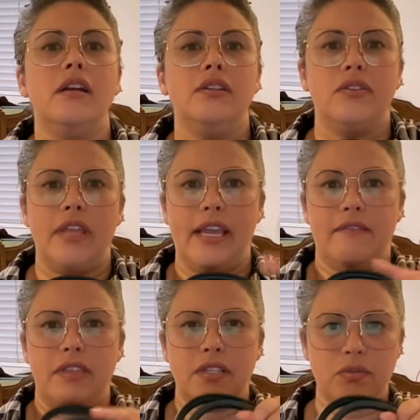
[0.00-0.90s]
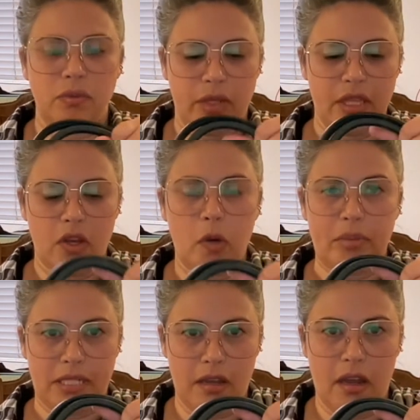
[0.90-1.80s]
So they have this one with the
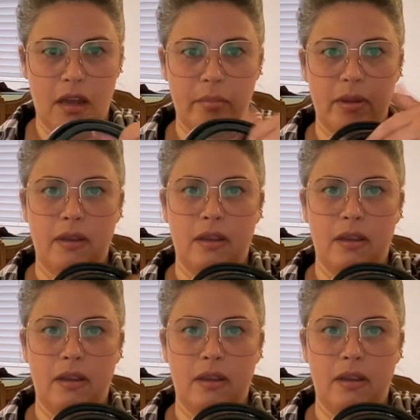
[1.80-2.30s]
open top